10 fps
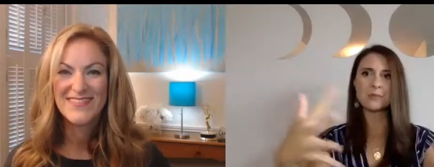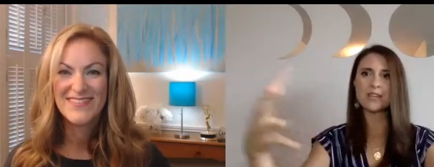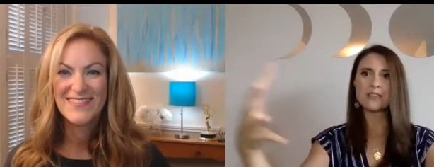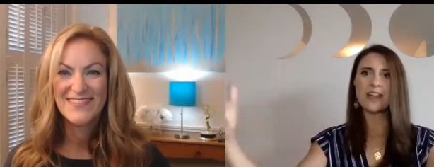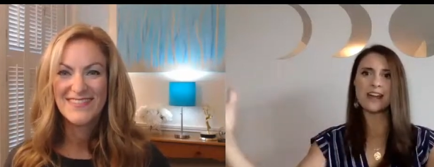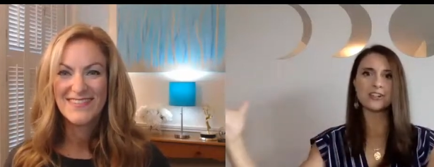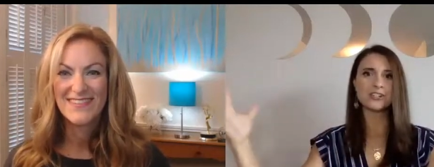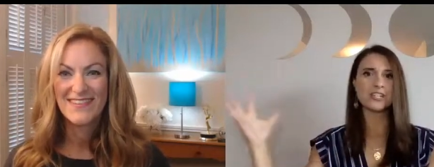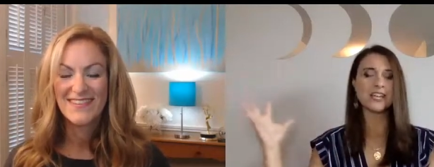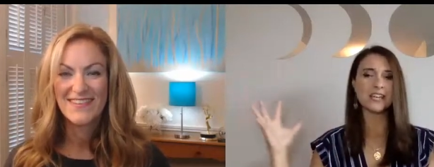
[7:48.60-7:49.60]
Speaker 1: bringing that
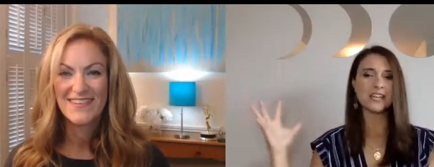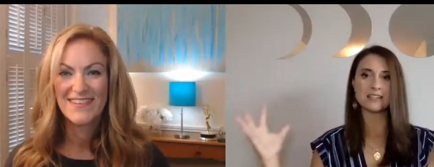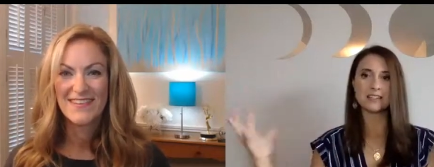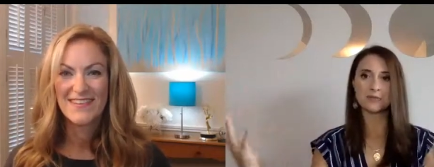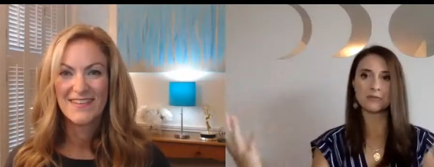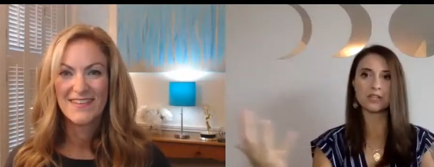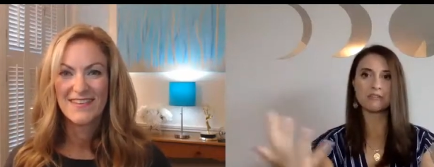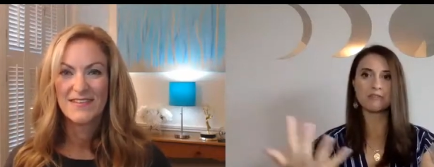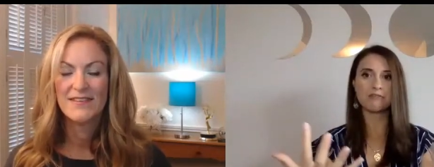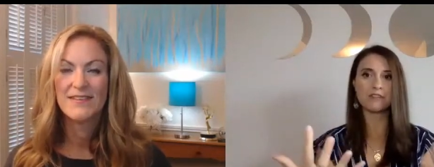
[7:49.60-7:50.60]
energy in to
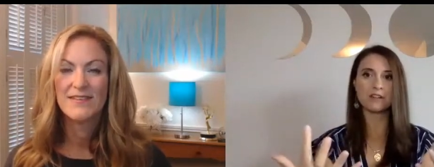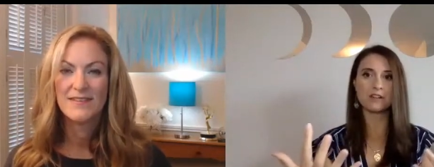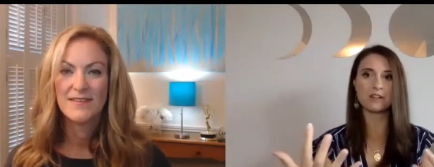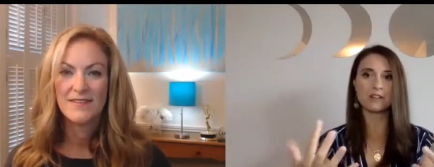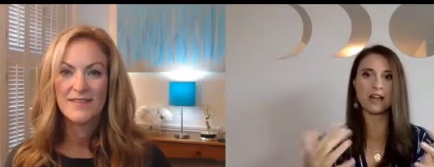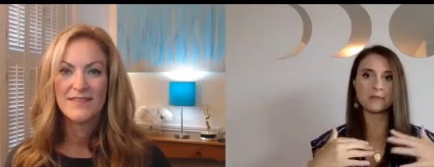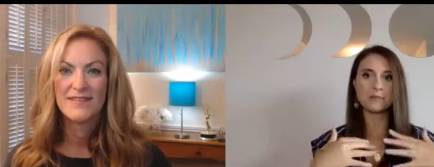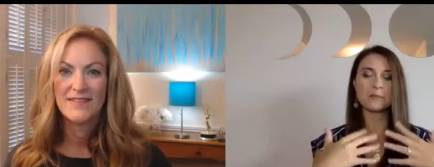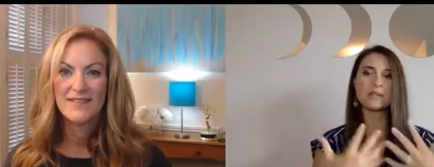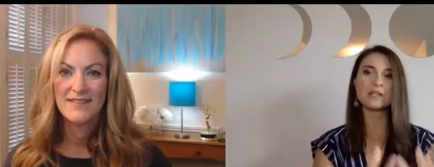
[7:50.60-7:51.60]
really feel
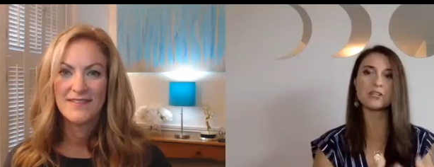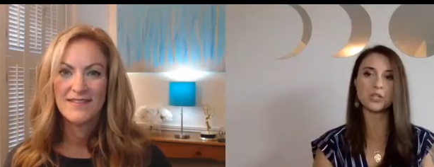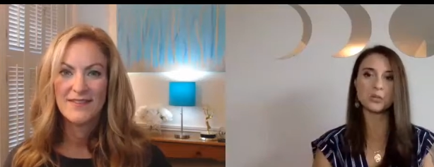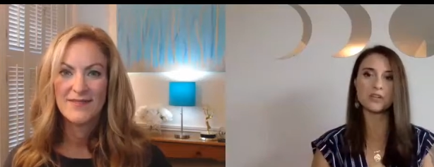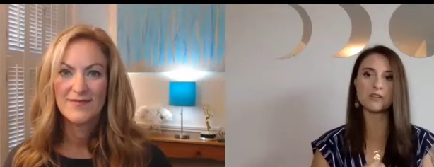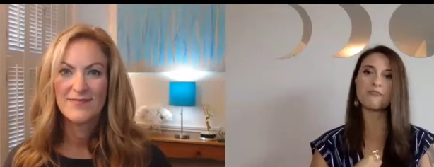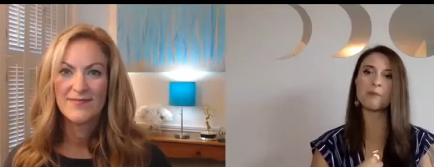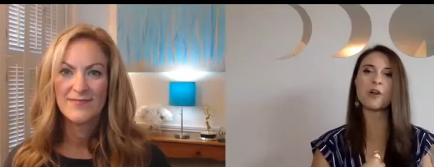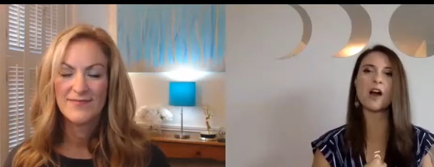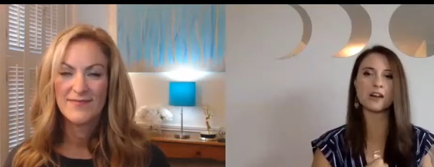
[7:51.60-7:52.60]
and be intuitive
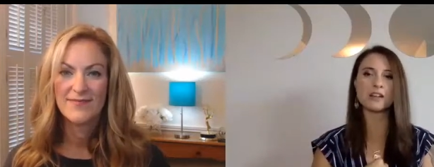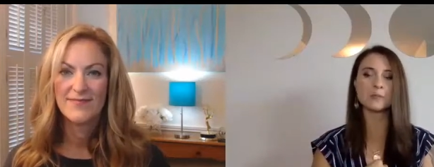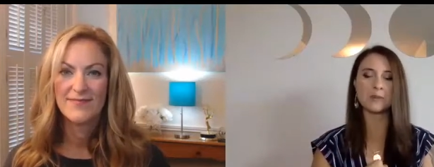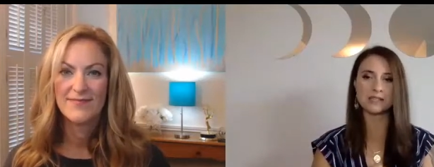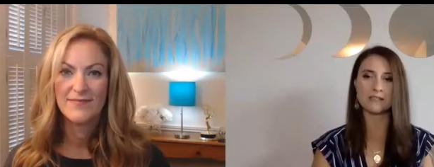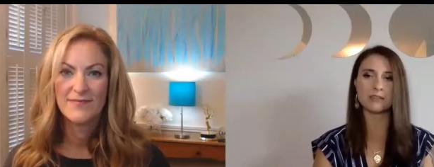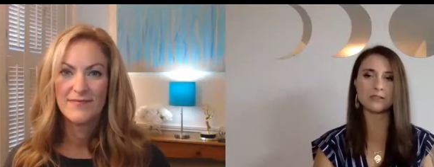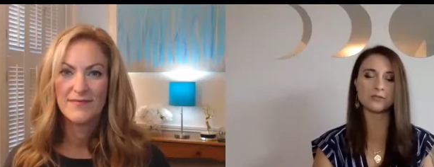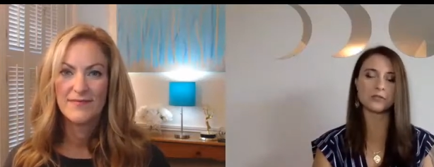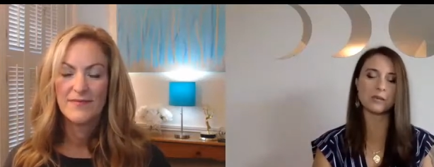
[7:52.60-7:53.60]
from the heart space, I
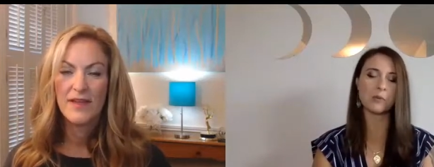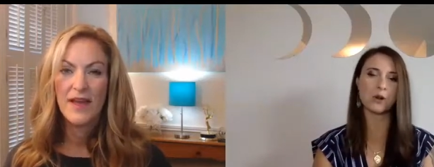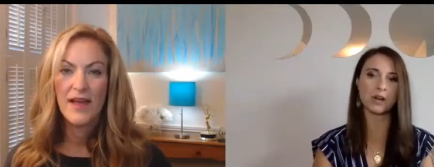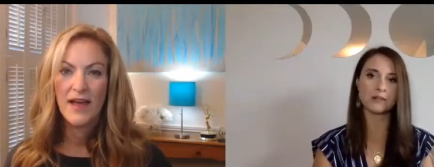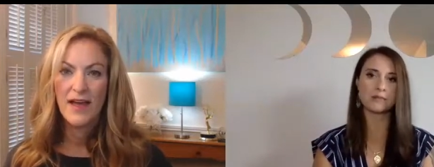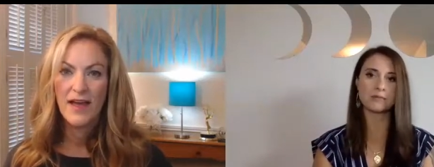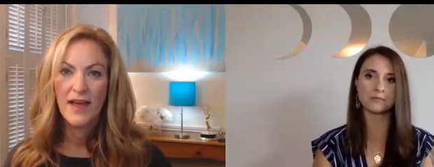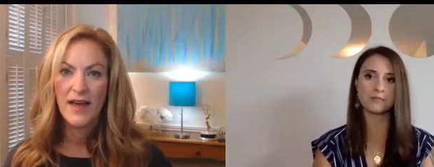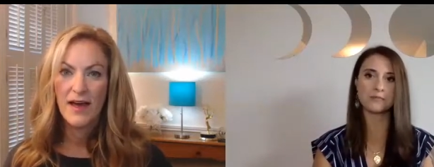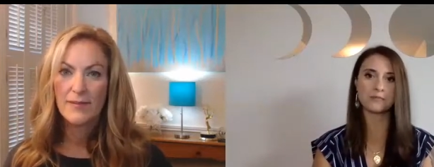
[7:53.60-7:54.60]
feel is really important.
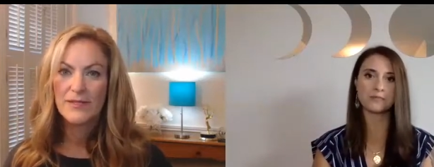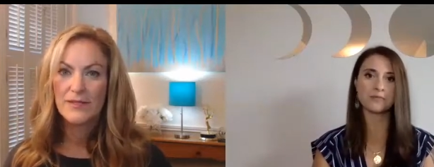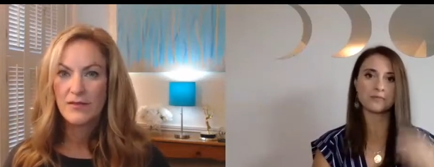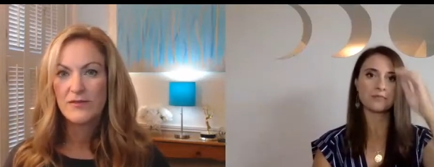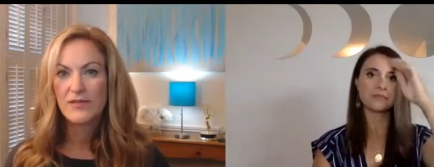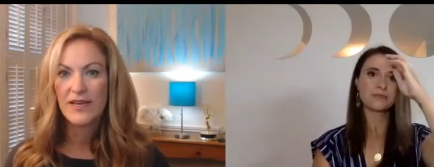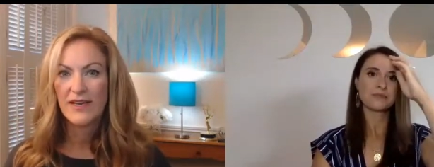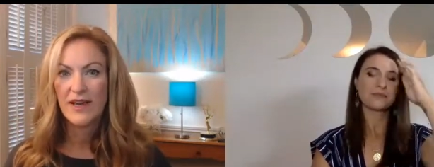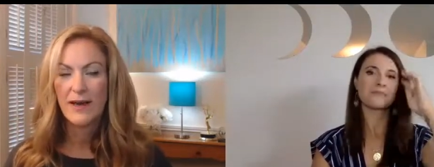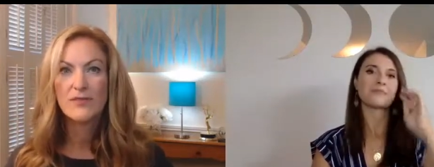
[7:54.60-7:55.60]

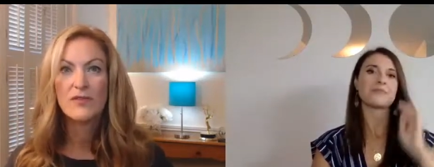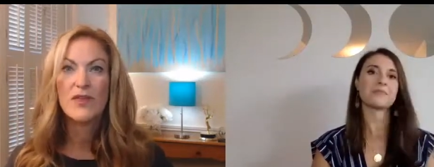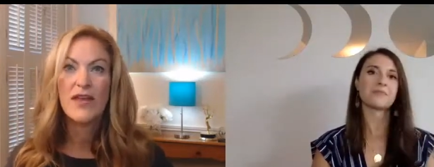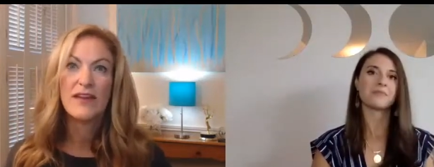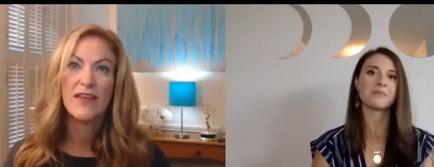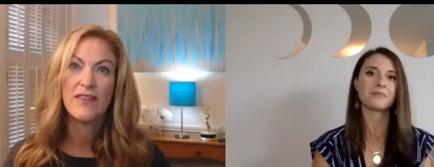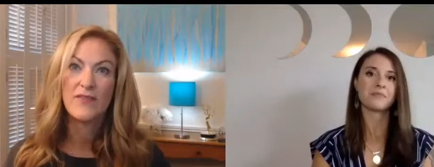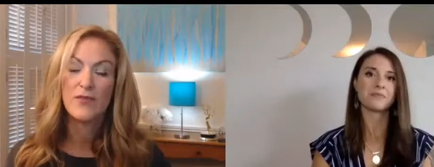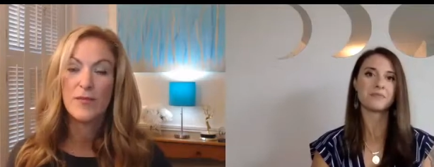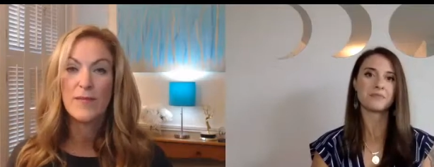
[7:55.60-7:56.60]
Speaker 2: Absolutely. Absolutely. And, and
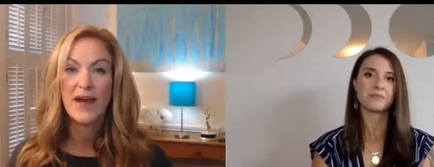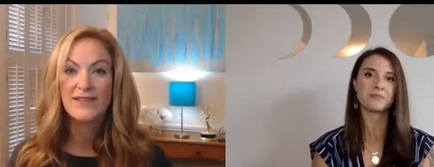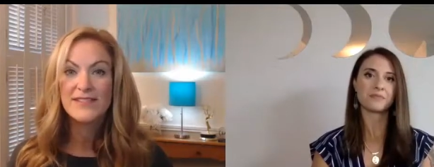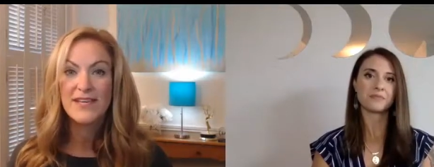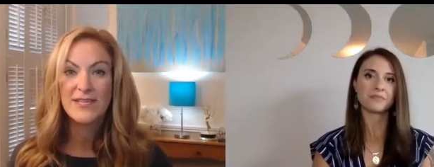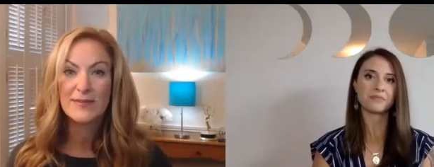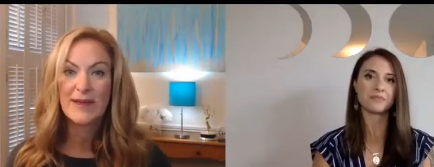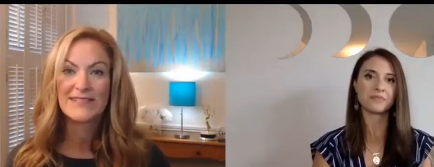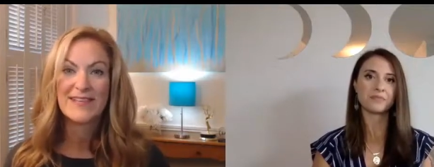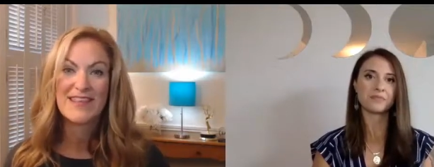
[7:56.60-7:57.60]
then from a mindset
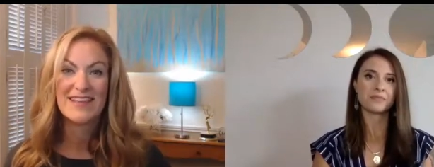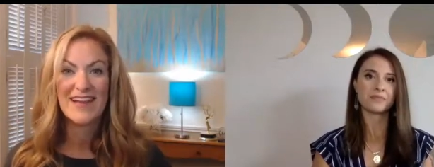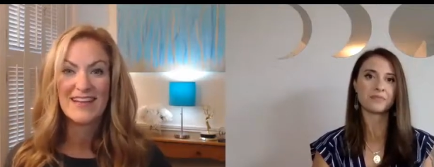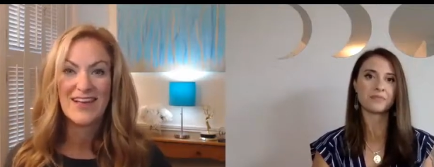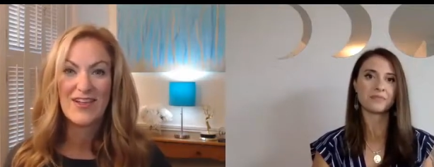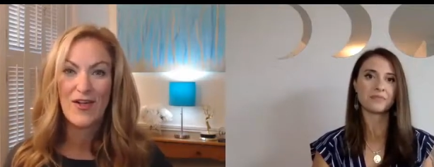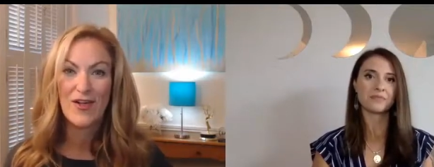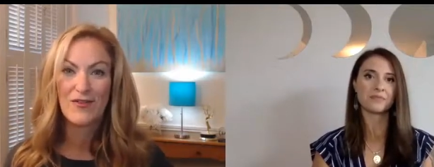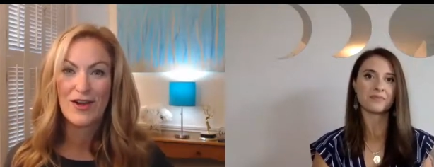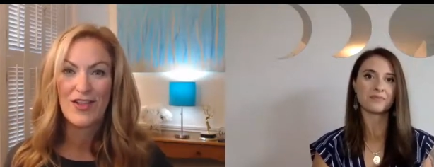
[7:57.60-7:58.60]
space, the thing that I tell
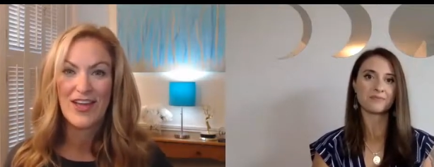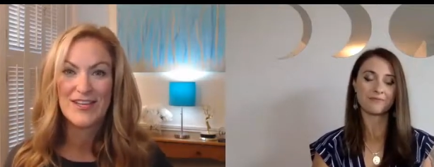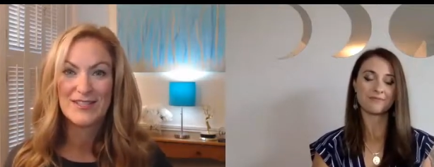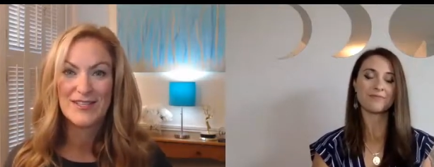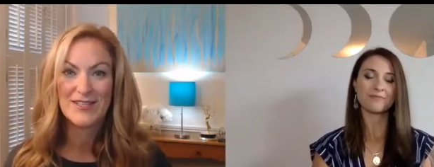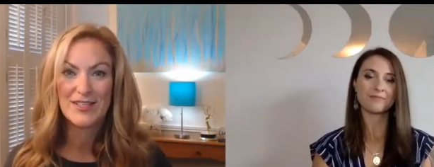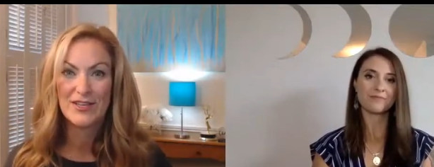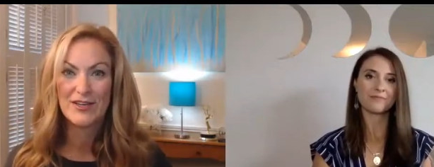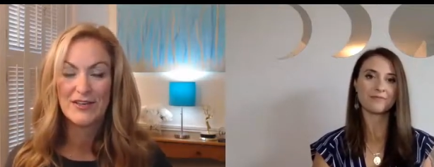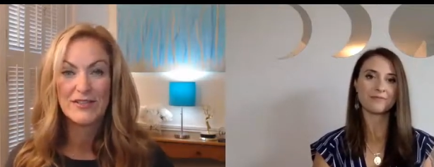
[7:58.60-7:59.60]
all of our clients
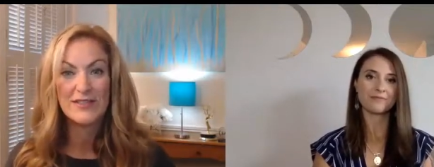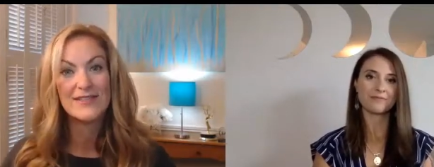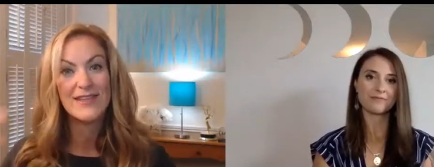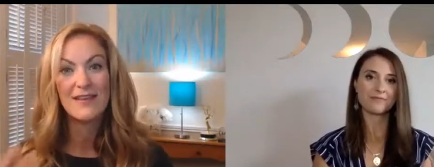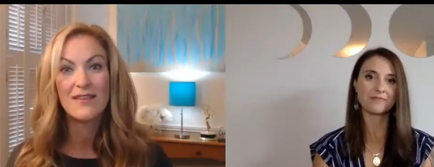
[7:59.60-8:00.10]
to, to say to